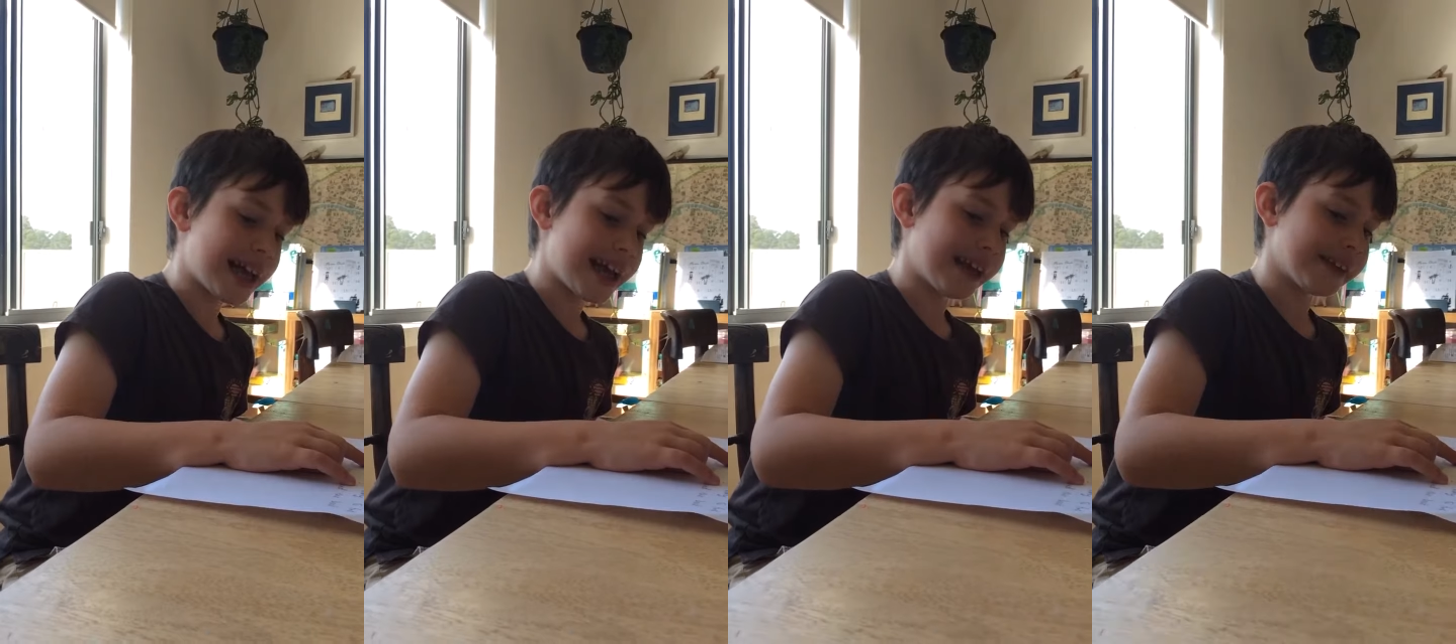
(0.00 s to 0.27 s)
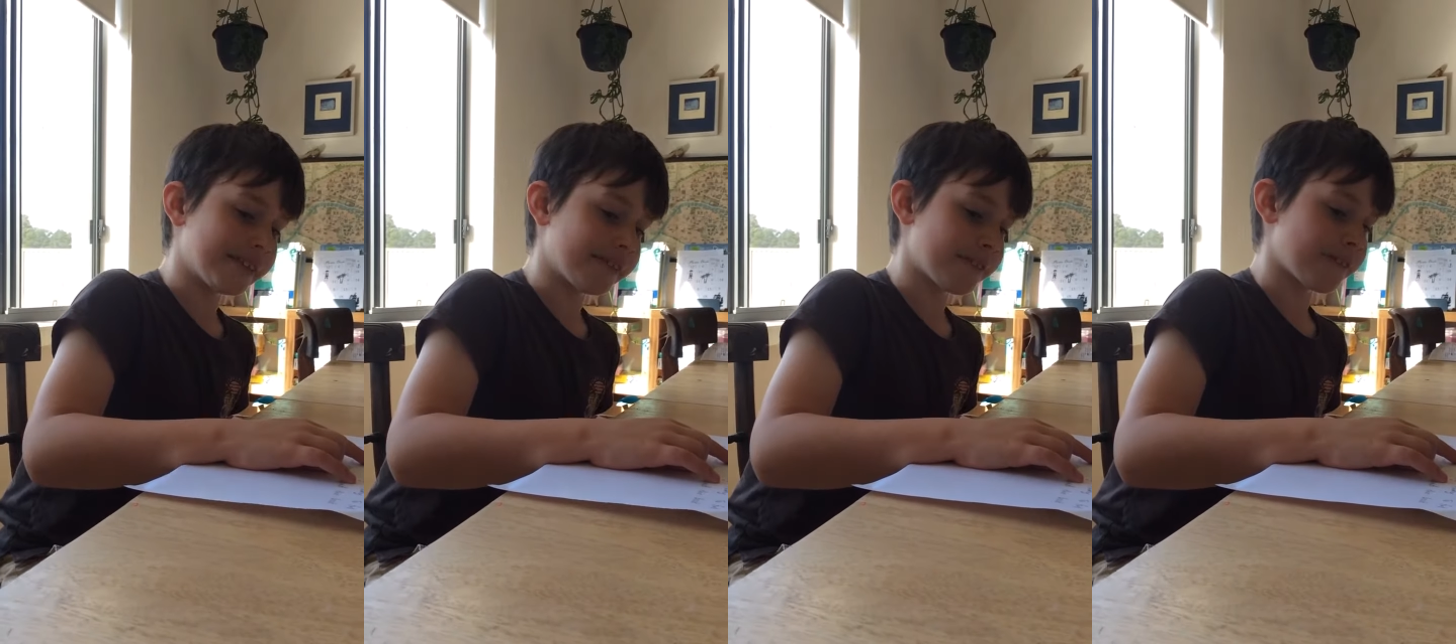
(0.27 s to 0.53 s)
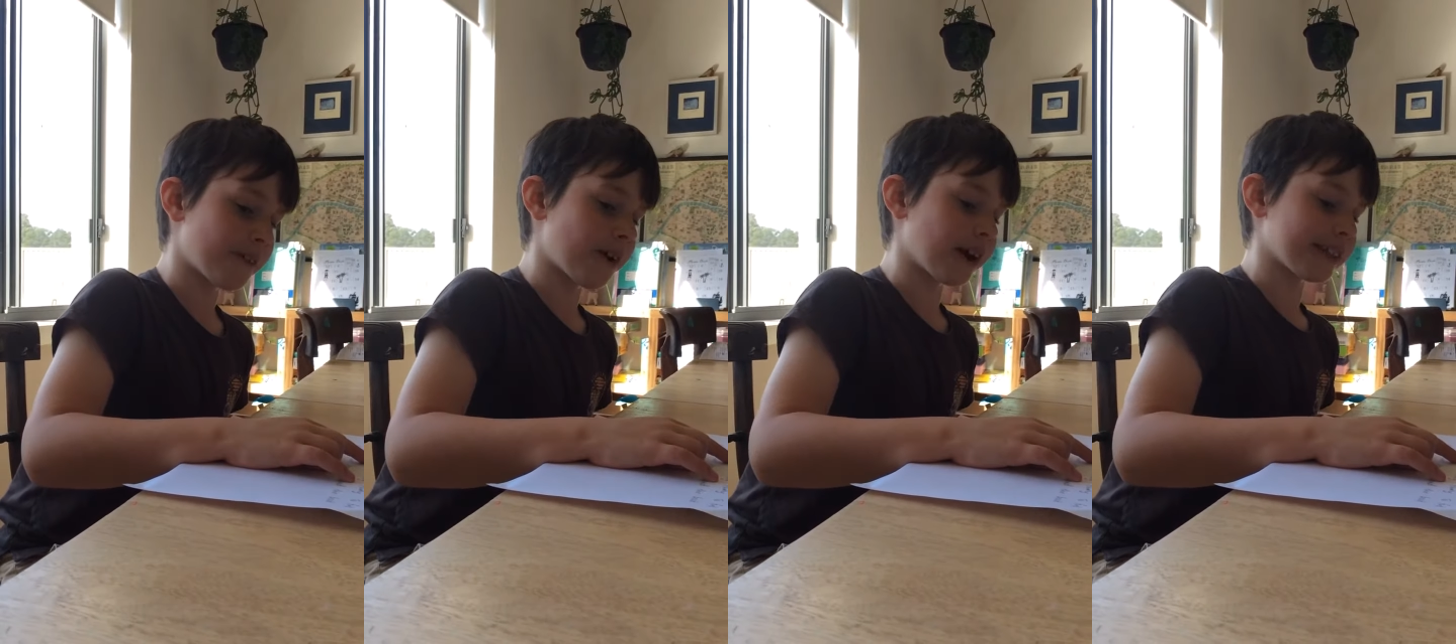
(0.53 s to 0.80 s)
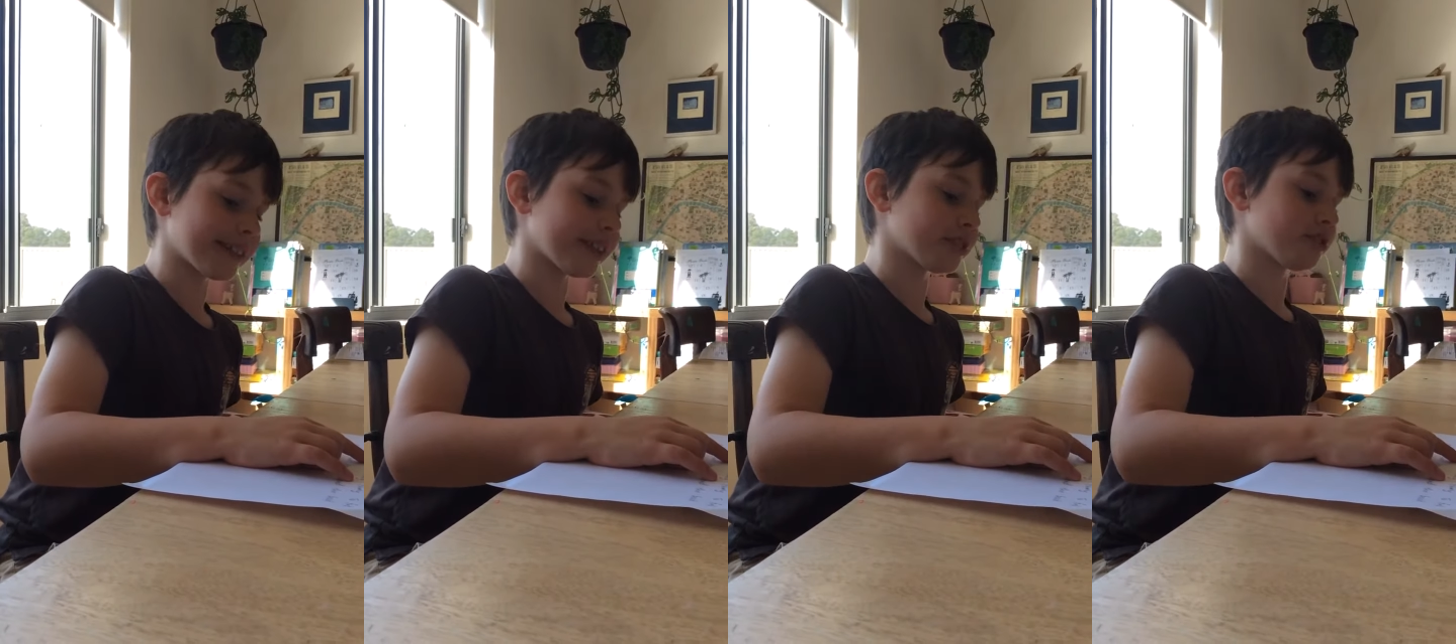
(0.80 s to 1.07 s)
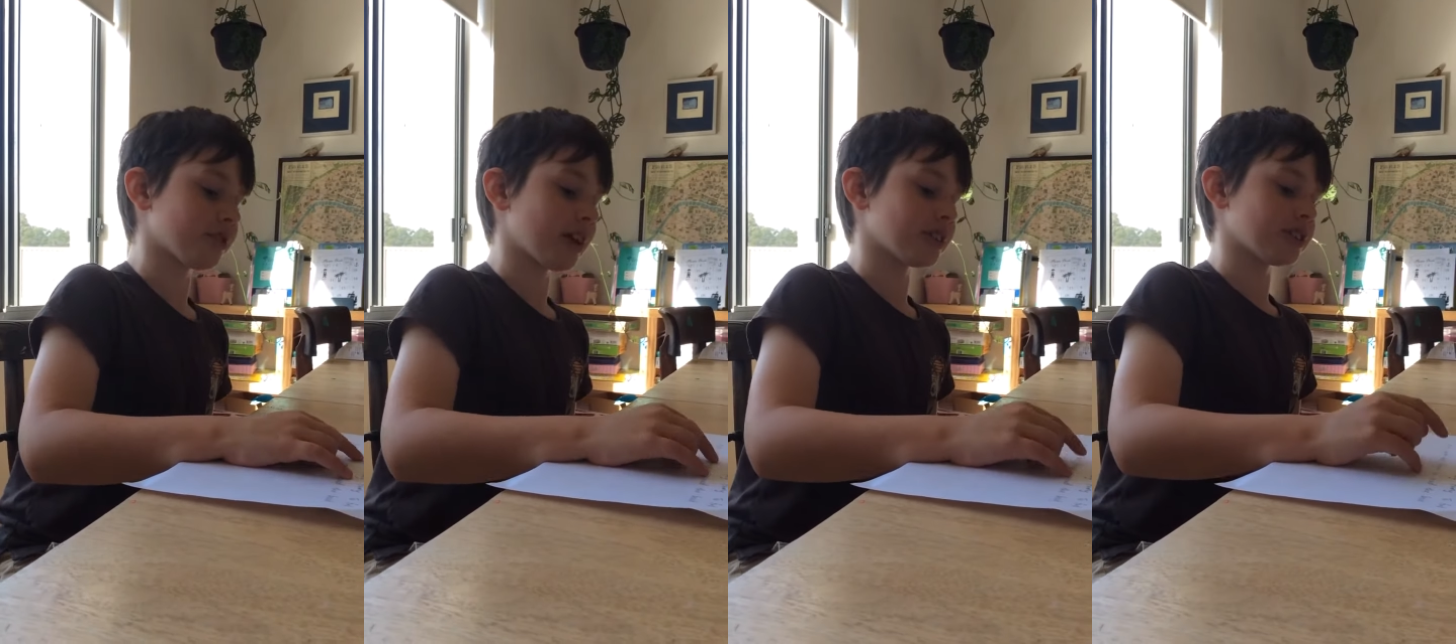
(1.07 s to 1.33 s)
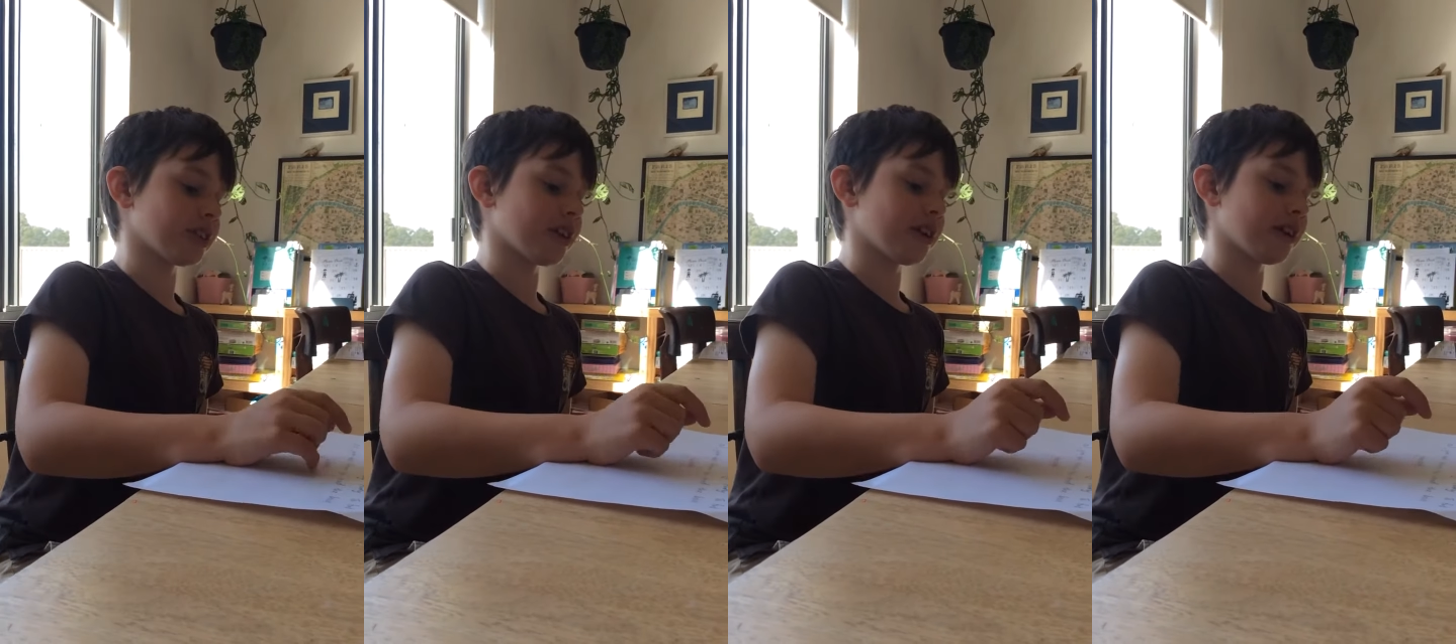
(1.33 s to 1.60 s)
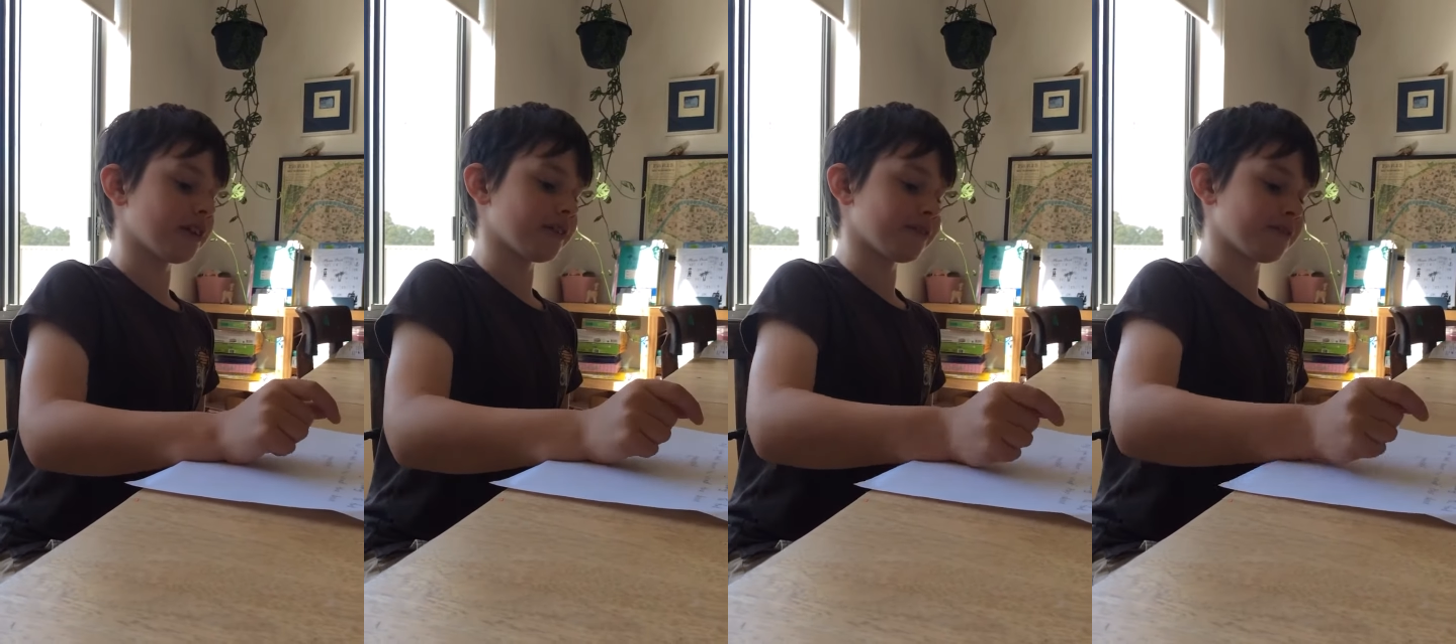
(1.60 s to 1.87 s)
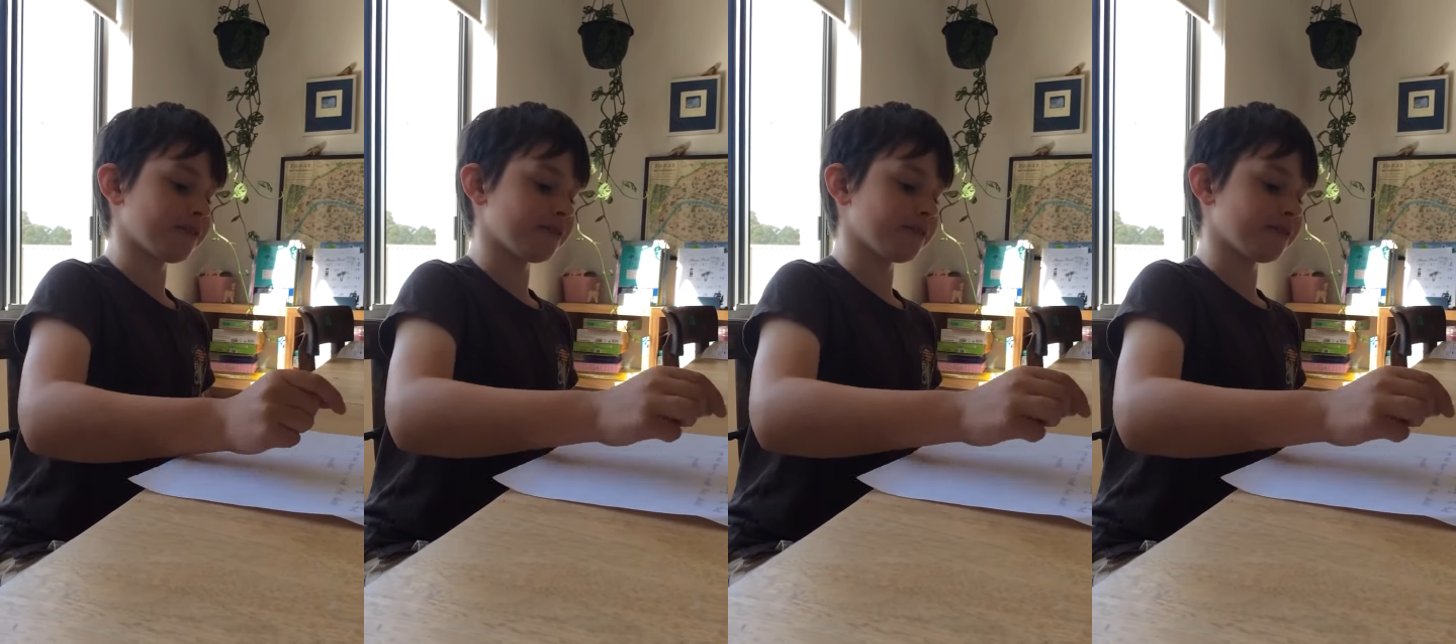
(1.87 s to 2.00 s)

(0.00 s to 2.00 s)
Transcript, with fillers: and find the treasure